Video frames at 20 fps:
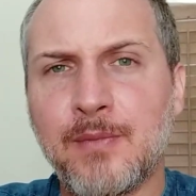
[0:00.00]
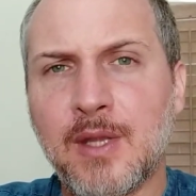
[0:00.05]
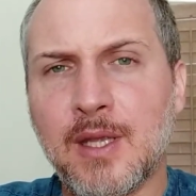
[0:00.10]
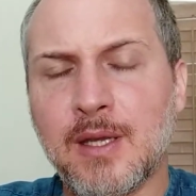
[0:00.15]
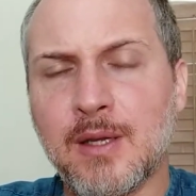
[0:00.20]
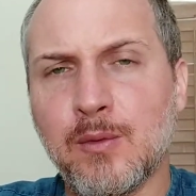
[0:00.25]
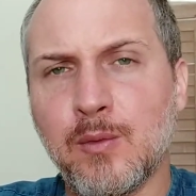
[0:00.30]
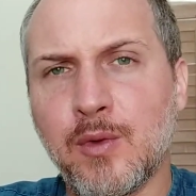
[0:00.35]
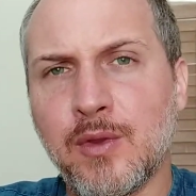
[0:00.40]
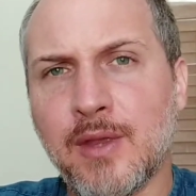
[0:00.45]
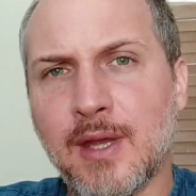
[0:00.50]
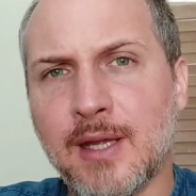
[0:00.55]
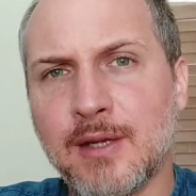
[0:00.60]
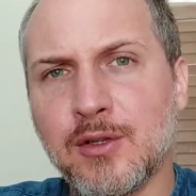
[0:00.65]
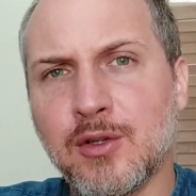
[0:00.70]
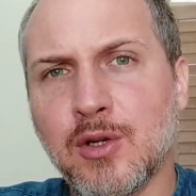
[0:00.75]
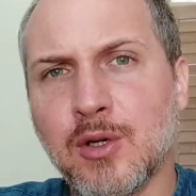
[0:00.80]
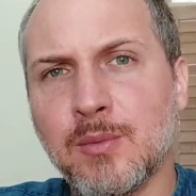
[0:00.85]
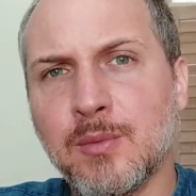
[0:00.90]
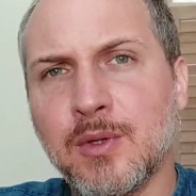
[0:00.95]
yeah, with
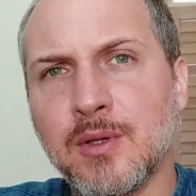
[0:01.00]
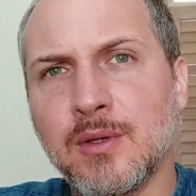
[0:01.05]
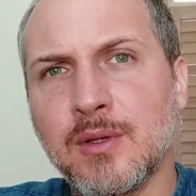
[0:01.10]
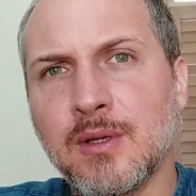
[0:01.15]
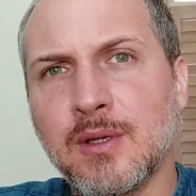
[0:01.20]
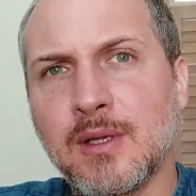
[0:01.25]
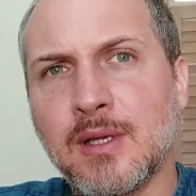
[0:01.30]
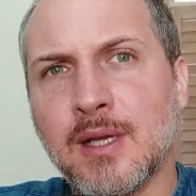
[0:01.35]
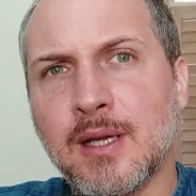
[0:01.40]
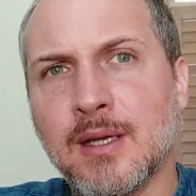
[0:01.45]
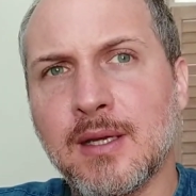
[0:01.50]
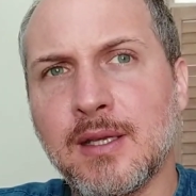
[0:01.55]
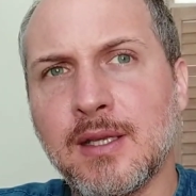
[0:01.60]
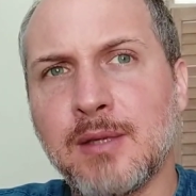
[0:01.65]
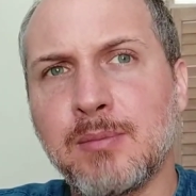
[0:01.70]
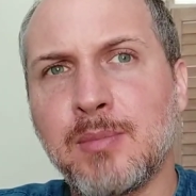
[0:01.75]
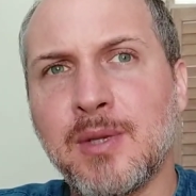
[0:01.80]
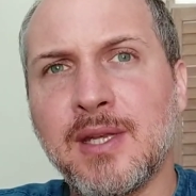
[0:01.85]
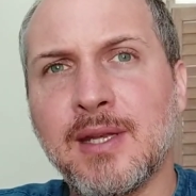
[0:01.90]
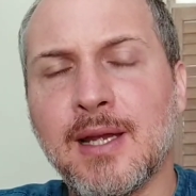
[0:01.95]
ankommen, yeah,
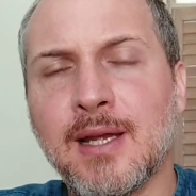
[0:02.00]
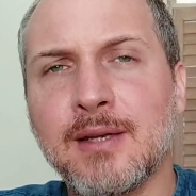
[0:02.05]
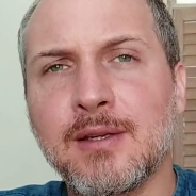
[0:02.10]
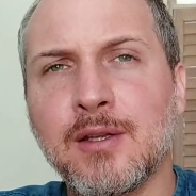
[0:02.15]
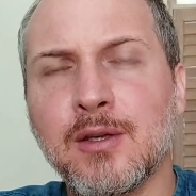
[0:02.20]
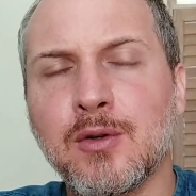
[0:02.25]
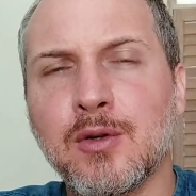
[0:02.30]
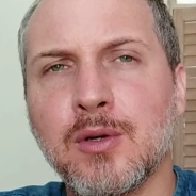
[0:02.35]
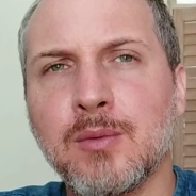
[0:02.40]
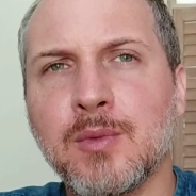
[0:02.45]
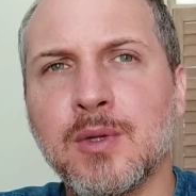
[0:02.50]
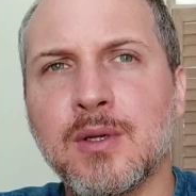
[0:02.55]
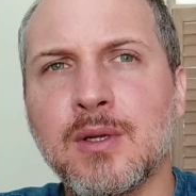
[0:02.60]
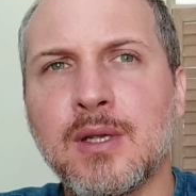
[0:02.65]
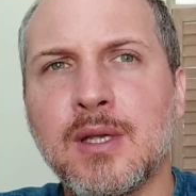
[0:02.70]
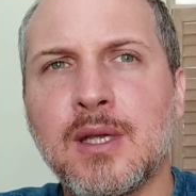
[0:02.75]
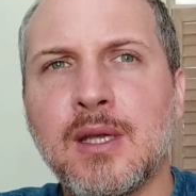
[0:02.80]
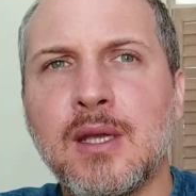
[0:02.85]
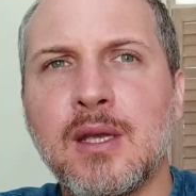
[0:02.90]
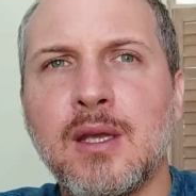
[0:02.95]
ich bin angekommen.
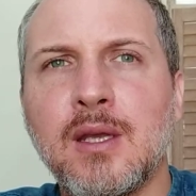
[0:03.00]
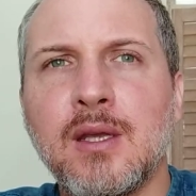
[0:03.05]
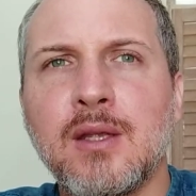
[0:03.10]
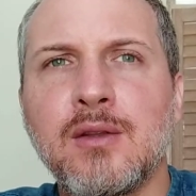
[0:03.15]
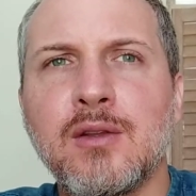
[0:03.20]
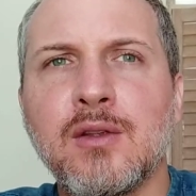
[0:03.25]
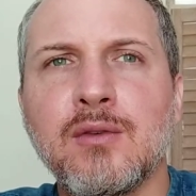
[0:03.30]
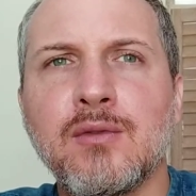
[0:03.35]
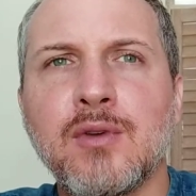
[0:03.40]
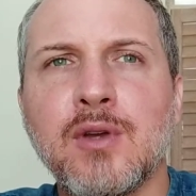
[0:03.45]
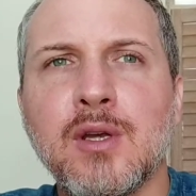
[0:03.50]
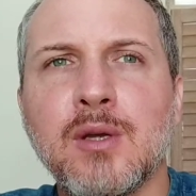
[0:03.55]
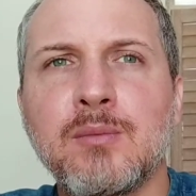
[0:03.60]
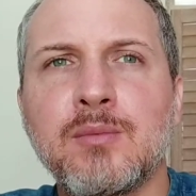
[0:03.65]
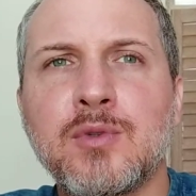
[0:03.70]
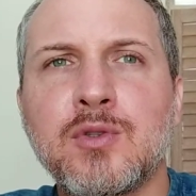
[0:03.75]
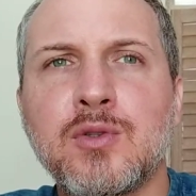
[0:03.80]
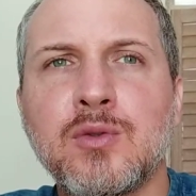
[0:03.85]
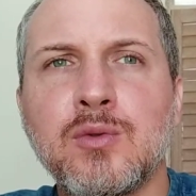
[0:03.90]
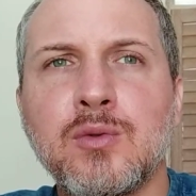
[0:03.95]
The
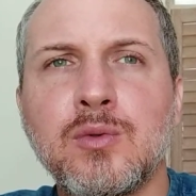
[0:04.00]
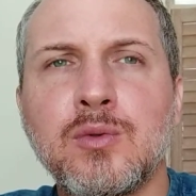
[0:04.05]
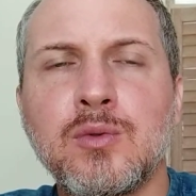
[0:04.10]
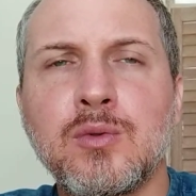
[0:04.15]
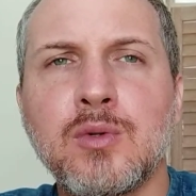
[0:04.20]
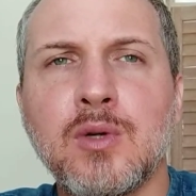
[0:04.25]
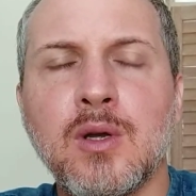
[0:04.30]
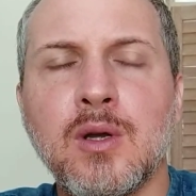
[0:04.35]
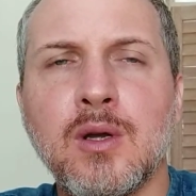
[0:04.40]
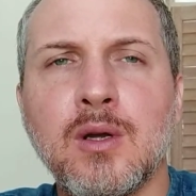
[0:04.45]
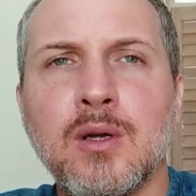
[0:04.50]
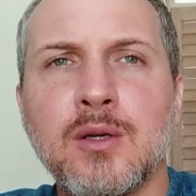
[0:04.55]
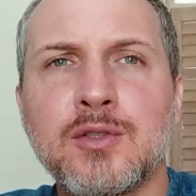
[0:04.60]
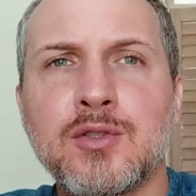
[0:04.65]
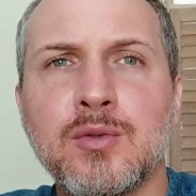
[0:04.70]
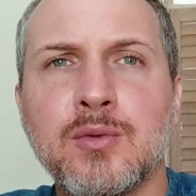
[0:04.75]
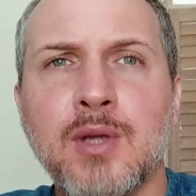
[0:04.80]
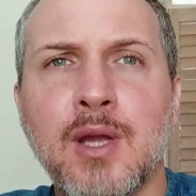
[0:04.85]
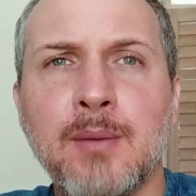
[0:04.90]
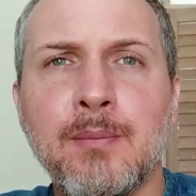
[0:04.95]
verb to
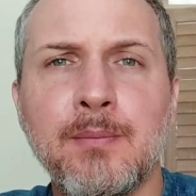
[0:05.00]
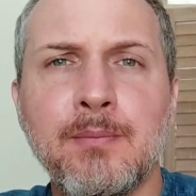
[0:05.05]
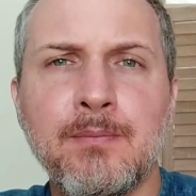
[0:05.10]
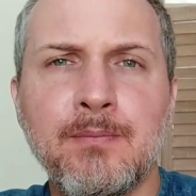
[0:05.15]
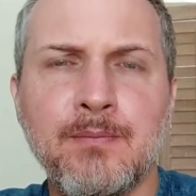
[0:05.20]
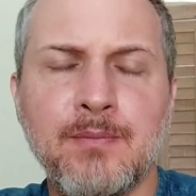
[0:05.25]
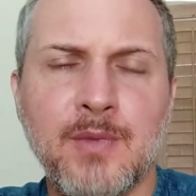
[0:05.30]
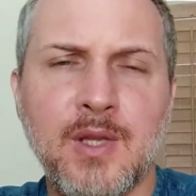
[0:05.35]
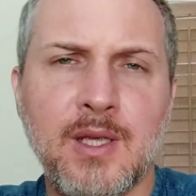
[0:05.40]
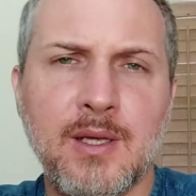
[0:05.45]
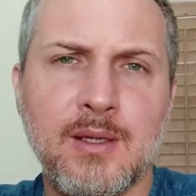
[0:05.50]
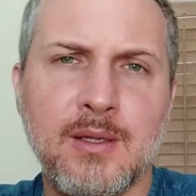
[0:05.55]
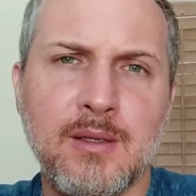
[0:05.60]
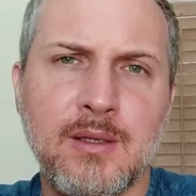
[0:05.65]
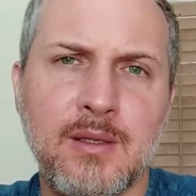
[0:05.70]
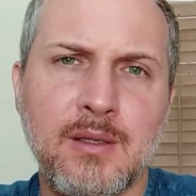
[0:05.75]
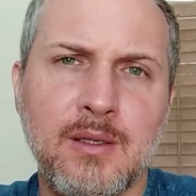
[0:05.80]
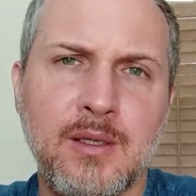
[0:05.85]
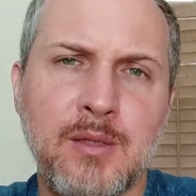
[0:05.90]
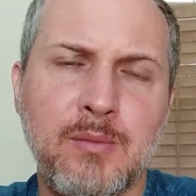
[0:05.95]
come, yeah,
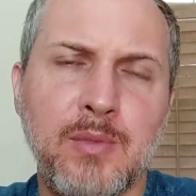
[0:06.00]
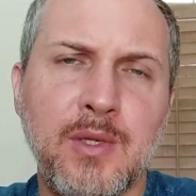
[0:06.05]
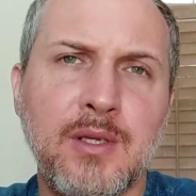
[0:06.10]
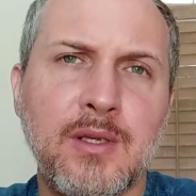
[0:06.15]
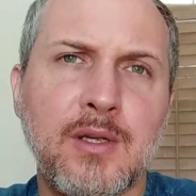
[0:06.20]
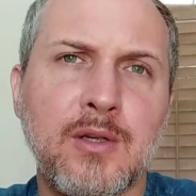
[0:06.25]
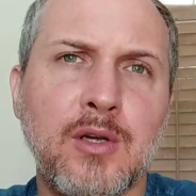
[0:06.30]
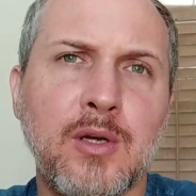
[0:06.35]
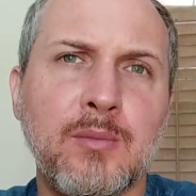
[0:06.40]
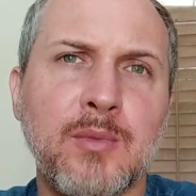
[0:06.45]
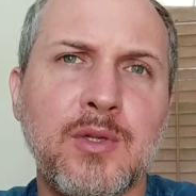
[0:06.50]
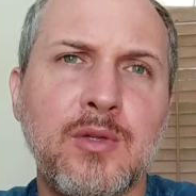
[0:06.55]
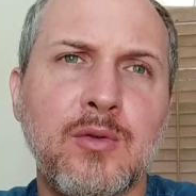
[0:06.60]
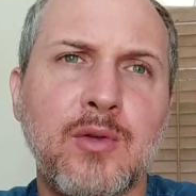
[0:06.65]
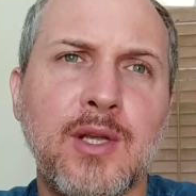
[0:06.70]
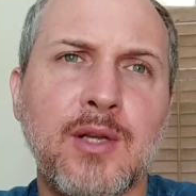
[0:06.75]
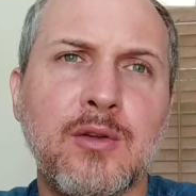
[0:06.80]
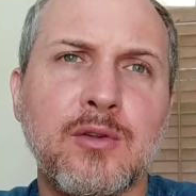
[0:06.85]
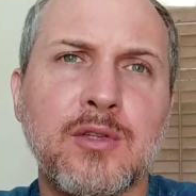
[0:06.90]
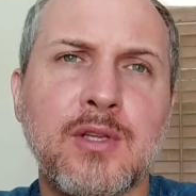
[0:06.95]
ich bin gekommen, you
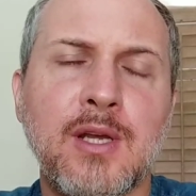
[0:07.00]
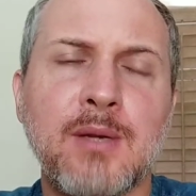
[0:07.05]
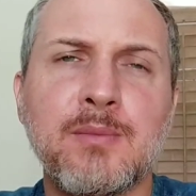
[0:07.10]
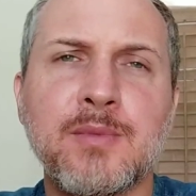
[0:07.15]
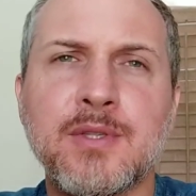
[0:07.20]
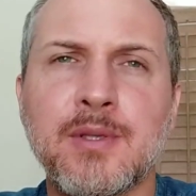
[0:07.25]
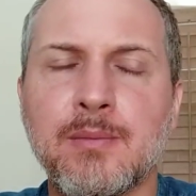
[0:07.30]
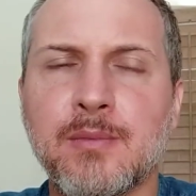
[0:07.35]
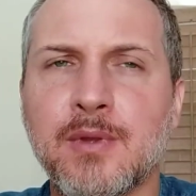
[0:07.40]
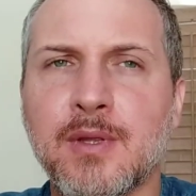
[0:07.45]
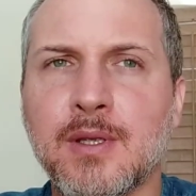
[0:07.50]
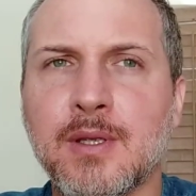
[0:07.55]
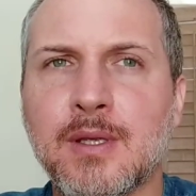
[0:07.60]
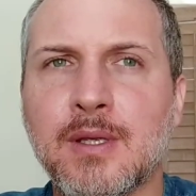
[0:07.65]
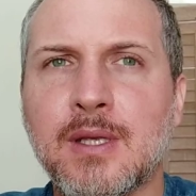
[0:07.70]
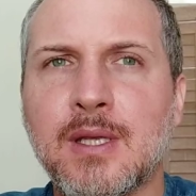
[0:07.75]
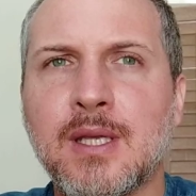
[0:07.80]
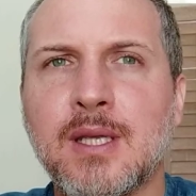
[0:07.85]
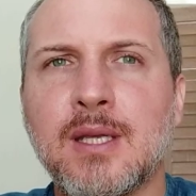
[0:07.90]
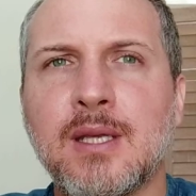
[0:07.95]
cannot come something.
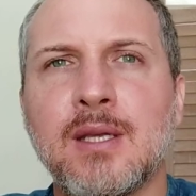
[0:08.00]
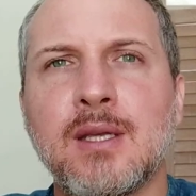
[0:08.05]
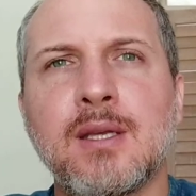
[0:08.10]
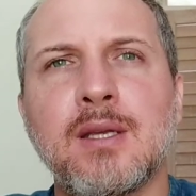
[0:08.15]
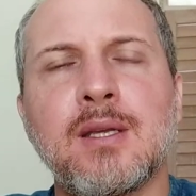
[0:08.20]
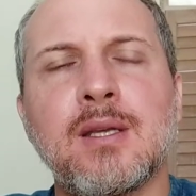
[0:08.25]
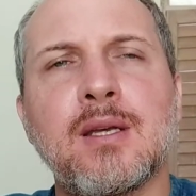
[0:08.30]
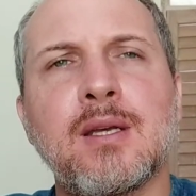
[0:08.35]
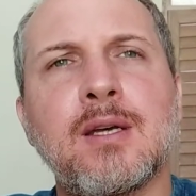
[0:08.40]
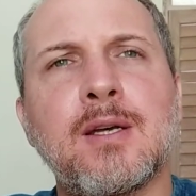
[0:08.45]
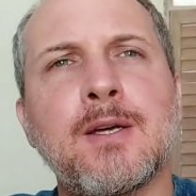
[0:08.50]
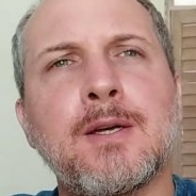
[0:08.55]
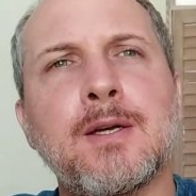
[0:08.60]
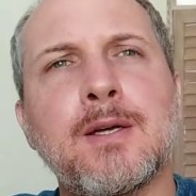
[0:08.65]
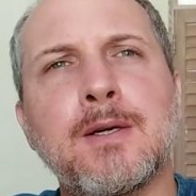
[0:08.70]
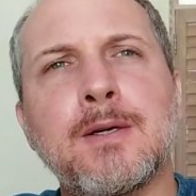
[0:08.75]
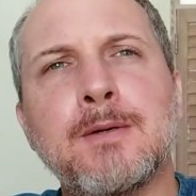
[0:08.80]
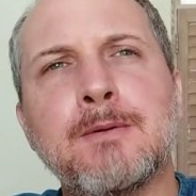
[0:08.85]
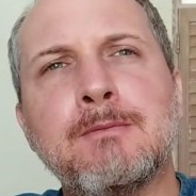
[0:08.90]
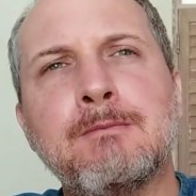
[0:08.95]

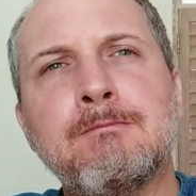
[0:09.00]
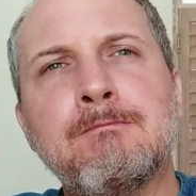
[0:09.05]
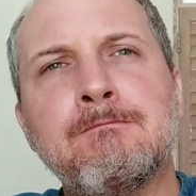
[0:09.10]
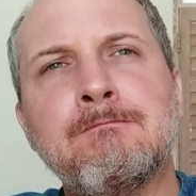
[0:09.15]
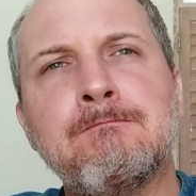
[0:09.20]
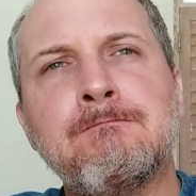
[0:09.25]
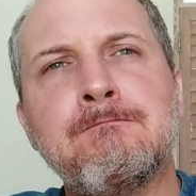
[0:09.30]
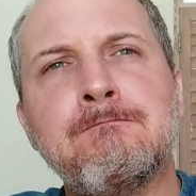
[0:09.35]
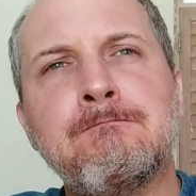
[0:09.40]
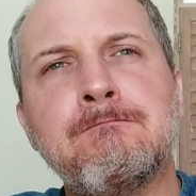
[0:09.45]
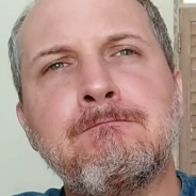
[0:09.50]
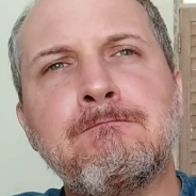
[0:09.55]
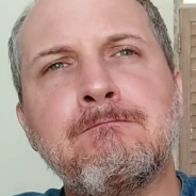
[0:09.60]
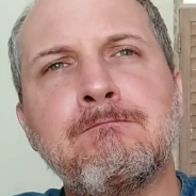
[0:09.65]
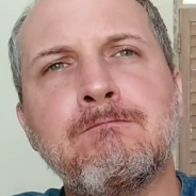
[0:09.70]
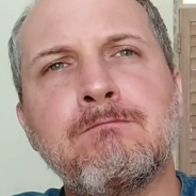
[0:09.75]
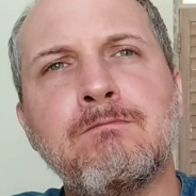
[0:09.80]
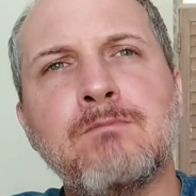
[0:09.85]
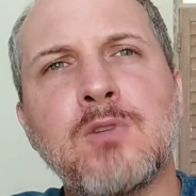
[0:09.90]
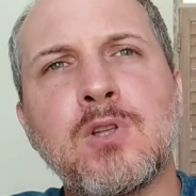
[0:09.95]

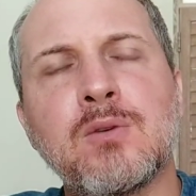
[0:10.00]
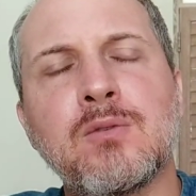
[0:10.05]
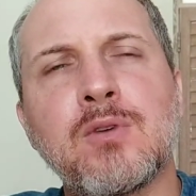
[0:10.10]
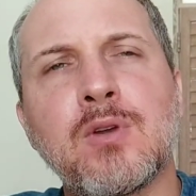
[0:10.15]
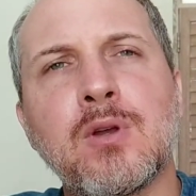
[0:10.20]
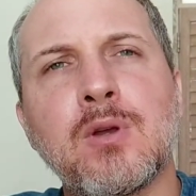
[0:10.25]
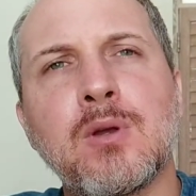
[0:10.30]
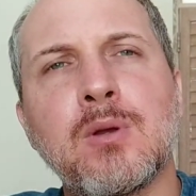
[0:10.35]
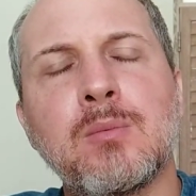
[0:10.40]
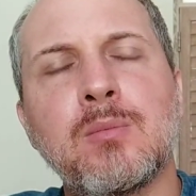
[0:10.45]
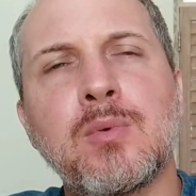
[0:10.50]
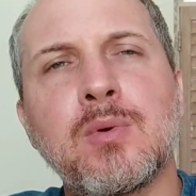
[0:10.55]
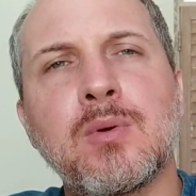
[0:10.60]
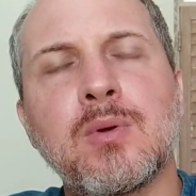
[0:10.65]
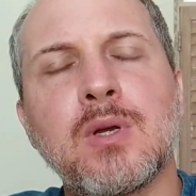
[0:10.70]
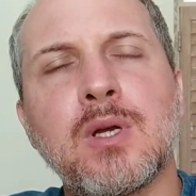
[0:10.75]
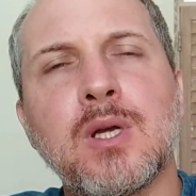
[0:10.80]
The verb